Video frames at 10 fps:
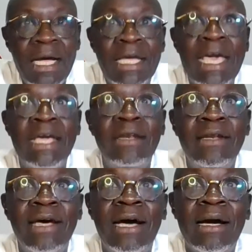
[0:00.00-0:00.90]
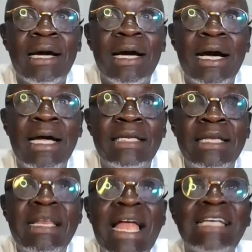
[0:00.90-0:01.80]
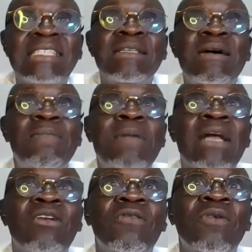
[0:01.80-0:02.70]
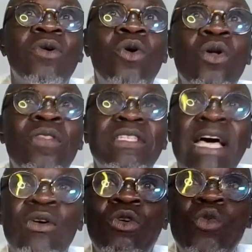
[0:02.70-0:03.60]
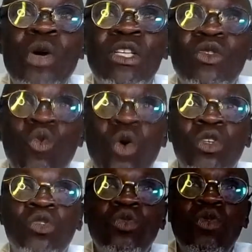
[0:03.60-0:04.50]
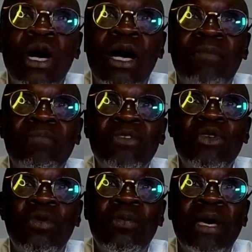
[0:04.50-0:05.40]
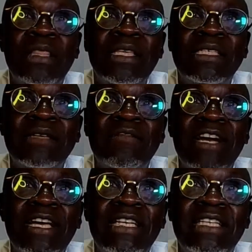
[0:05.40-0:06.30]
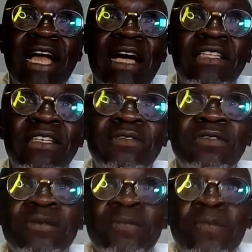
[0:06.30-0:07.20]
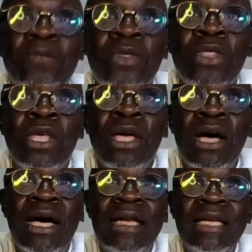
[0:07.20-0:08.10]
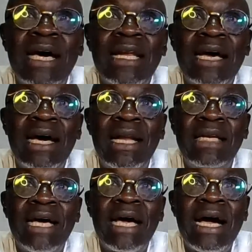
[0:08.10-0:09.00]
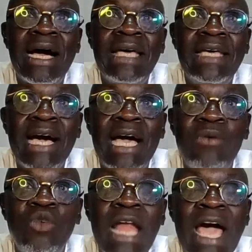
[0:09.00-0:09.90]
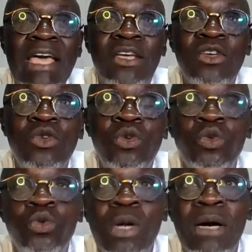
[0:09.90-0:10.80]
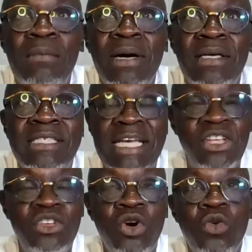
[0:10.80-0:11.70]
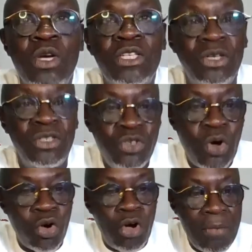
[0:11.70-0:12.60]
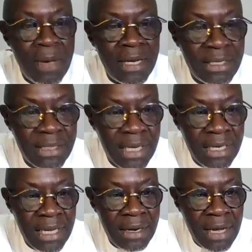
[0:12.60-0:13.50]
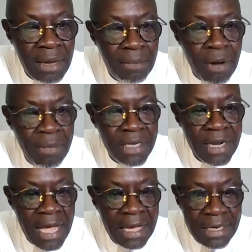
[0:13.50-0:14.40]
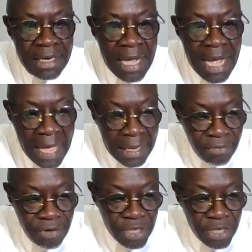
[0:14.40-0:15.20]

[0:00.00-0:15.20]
again, the last part of all this, I always want to, make this very interactive. And I would like you to send in your questions, your comments, and then probably then I can